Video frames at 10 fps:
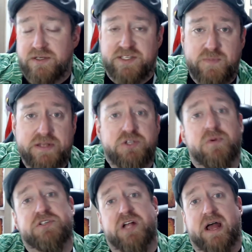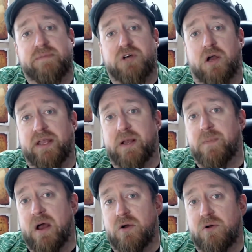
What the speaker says: spend too much time talking about